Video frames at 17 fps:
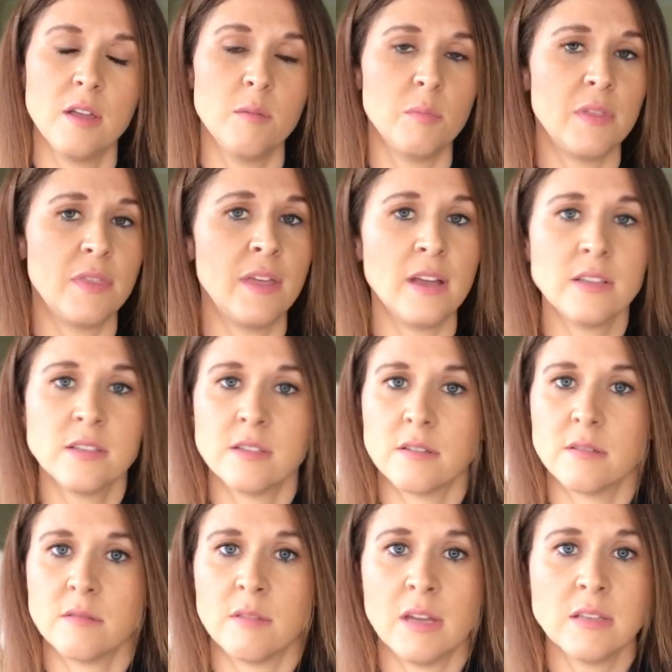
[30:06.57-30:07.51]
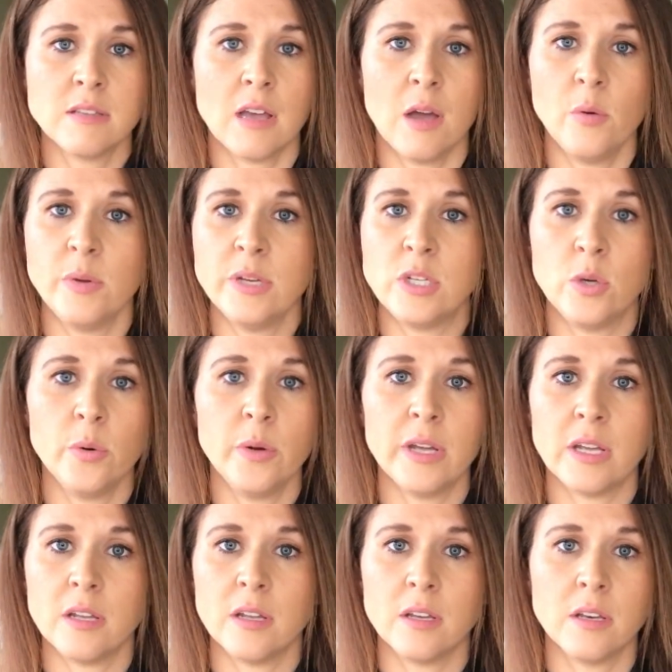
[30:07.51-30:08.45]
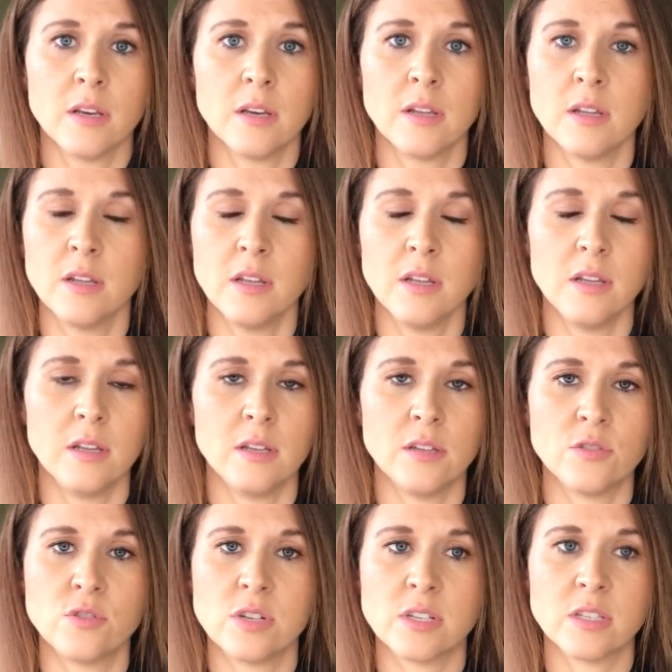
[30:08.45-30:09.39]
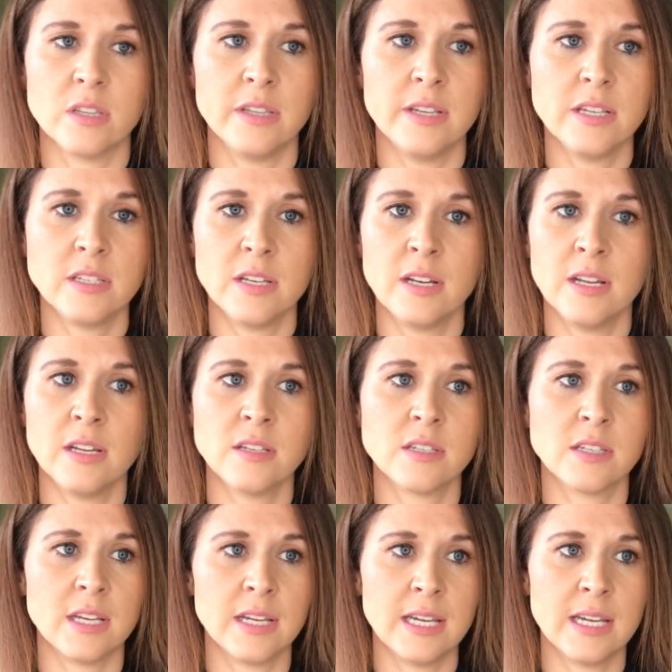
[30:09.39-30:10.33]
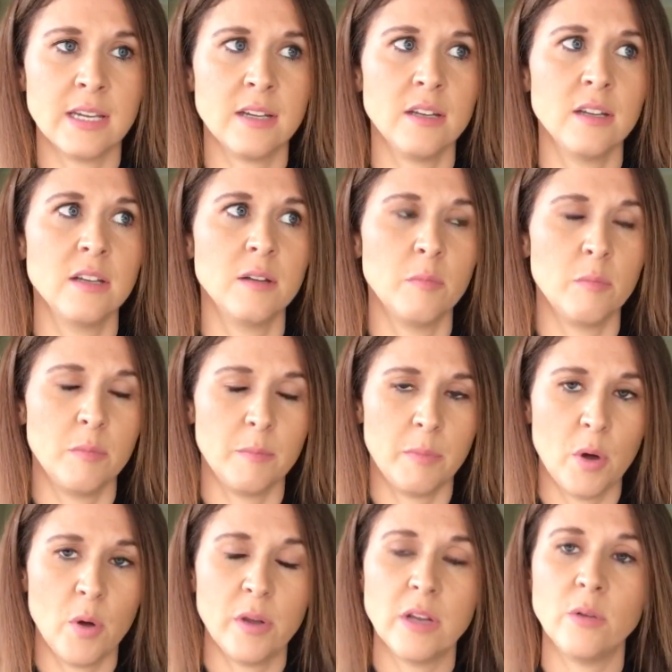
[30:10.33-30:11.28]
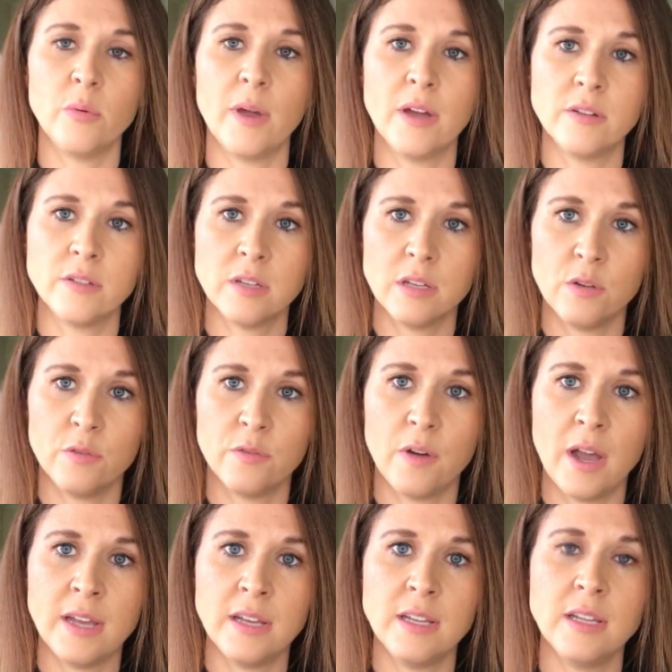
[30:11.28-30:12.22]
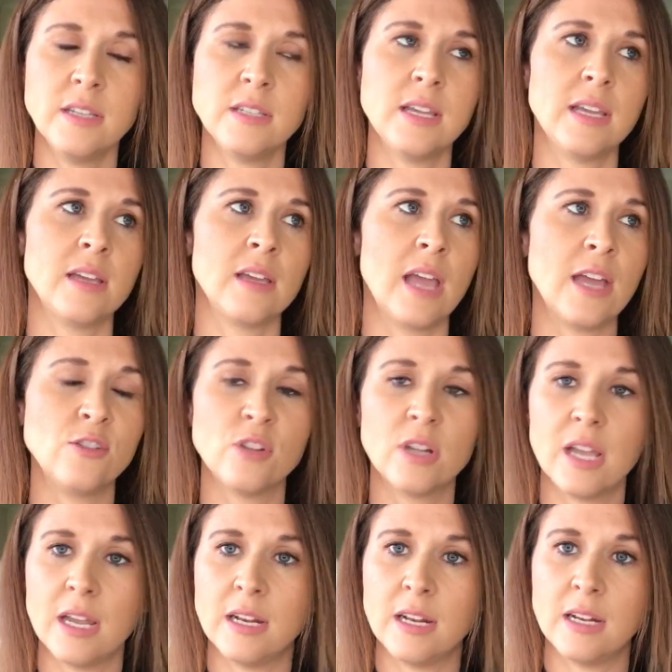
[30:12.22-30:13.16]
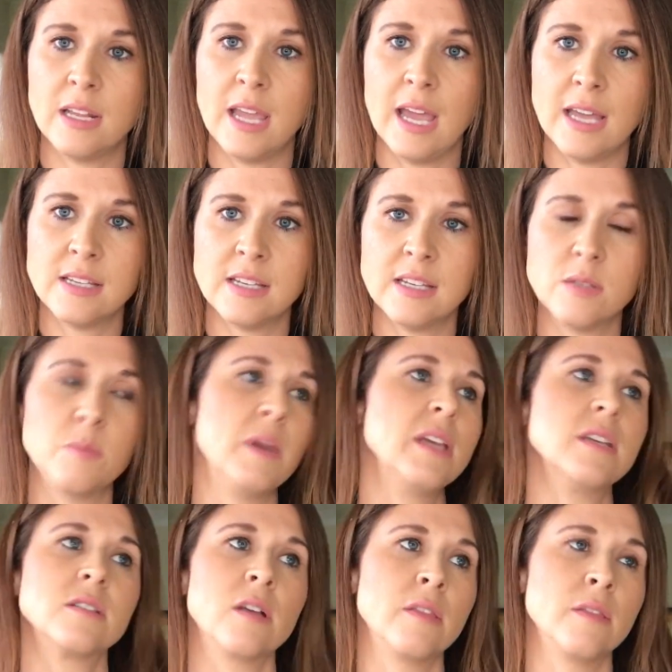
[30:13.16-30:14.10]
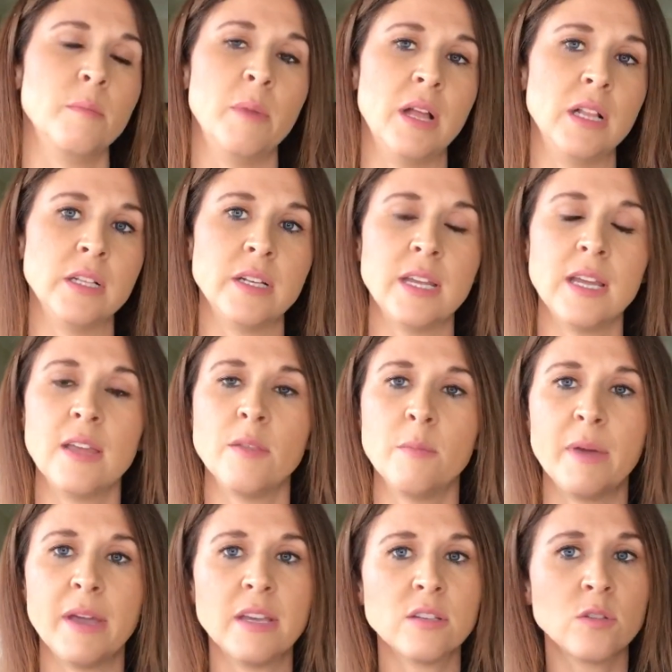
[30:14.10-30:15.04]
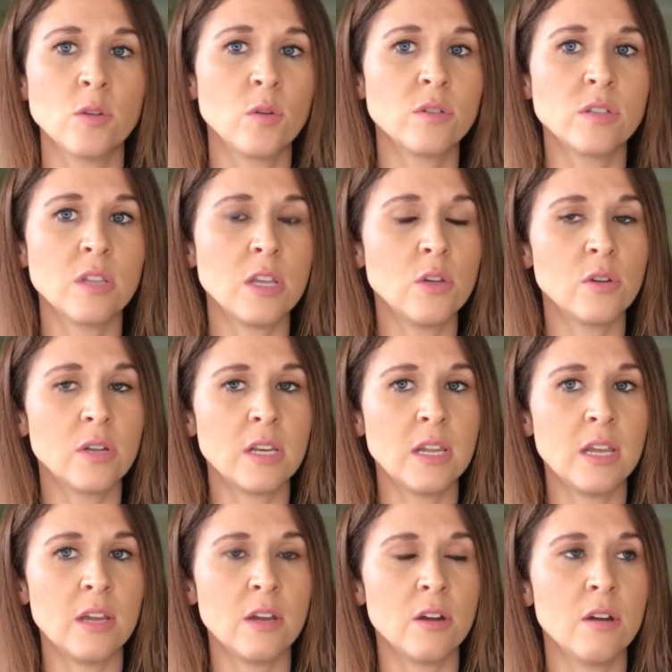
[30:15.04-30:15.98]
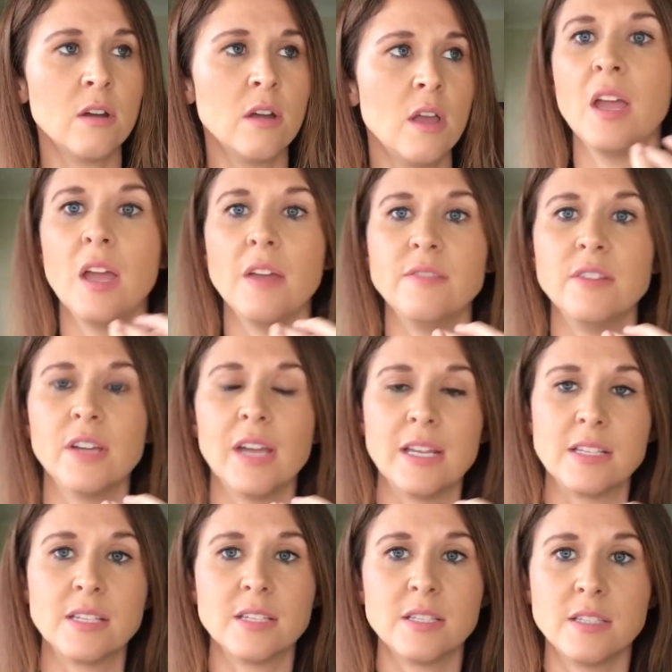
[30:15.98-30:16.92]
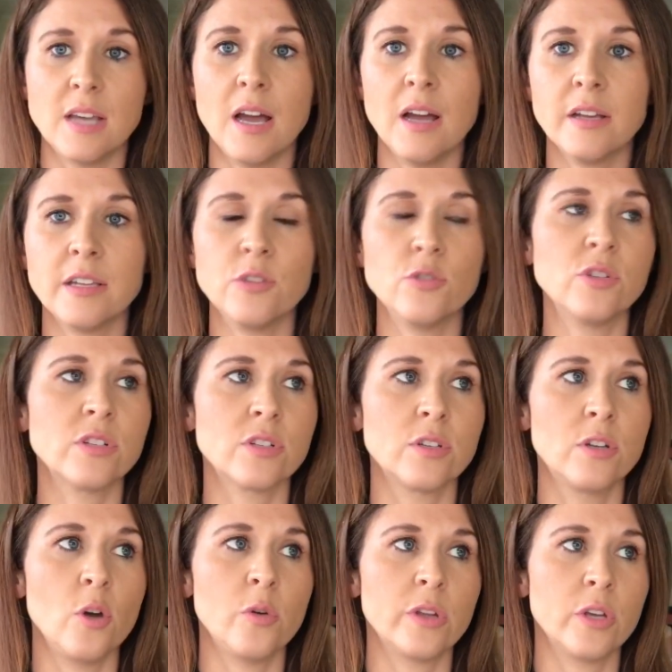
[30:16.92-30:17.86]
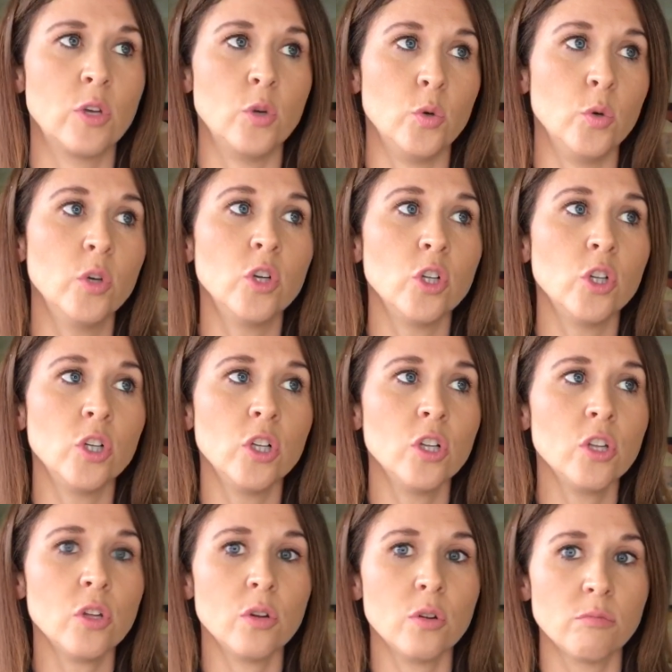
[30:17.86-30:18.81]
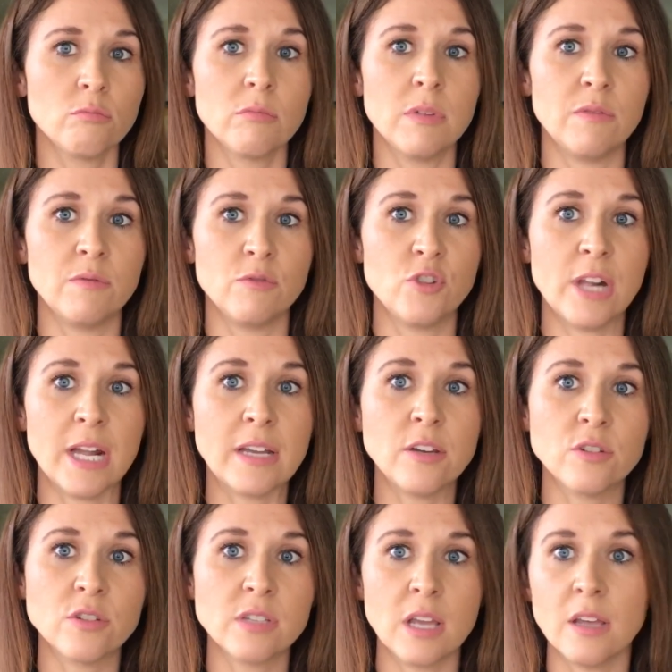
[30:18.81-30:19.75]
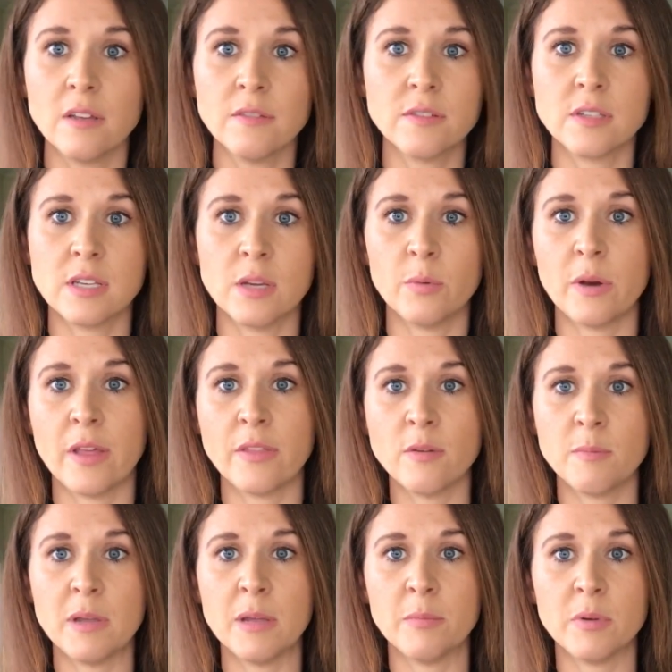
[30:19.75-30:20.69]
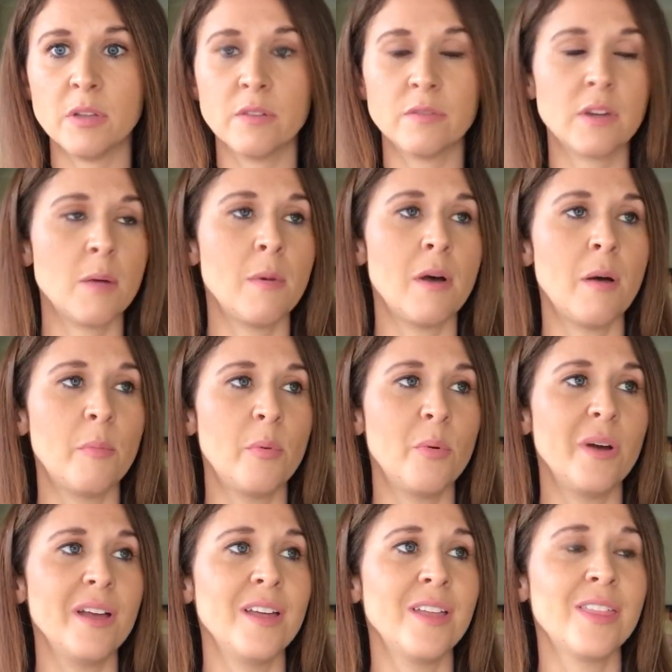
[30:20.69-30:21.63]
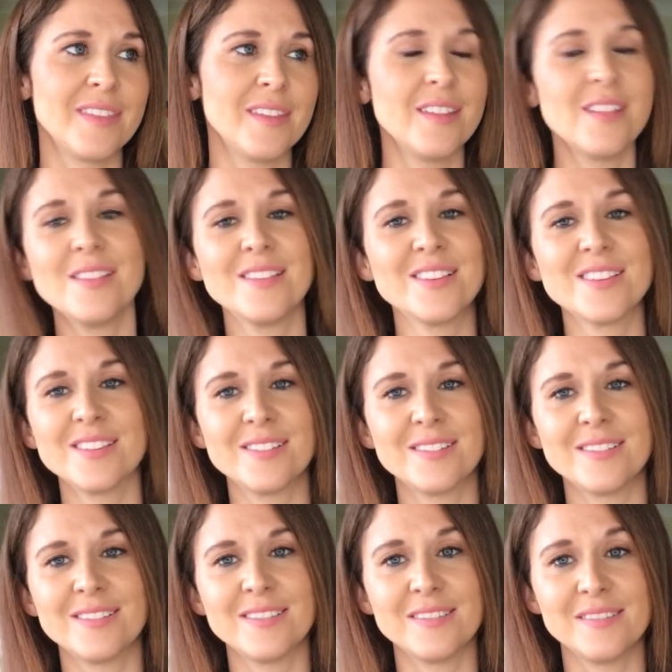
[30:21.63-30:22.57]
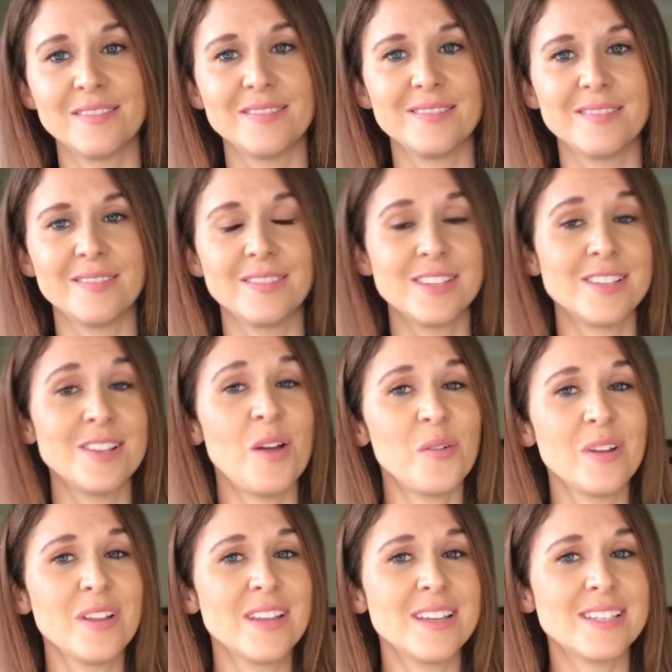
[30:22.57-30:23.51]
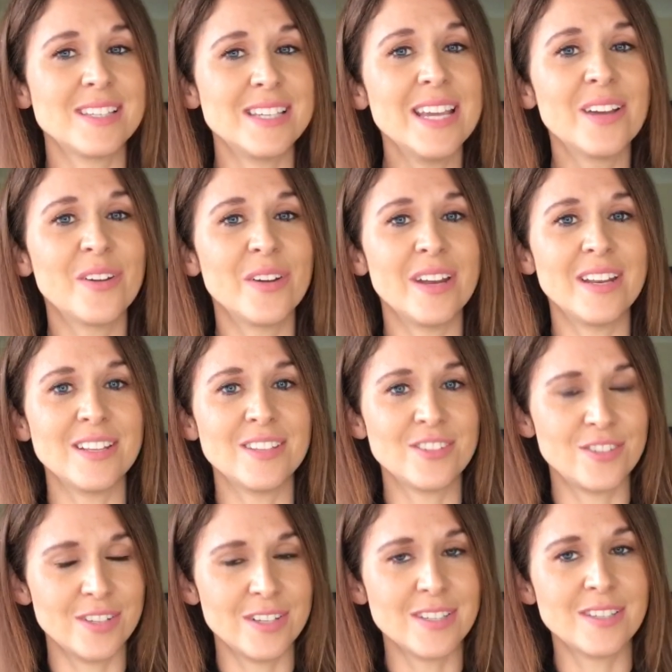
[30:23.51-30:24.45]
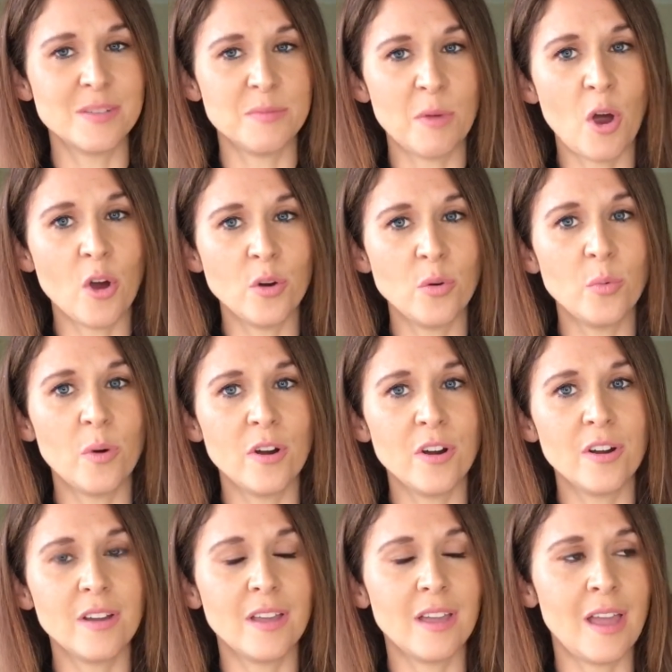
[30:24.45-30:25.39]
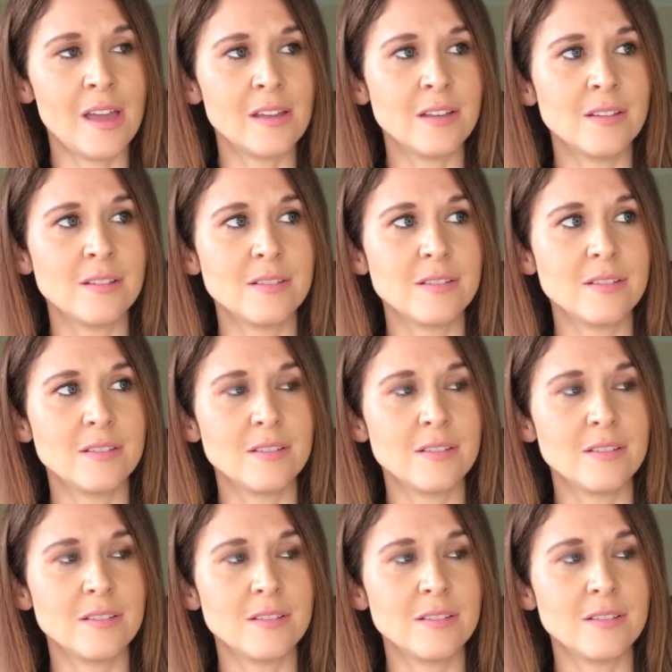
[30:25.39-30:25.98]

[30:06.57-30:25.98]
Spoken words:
But that's how we do it. It's just listening, singing, poking around till you find it, taking educated guesses based on the melody and the bass notes that you can hear. If you get stuck, you just go to Google and check yourself, see what other people have come up with. It's not really a secret, it's just some hard work and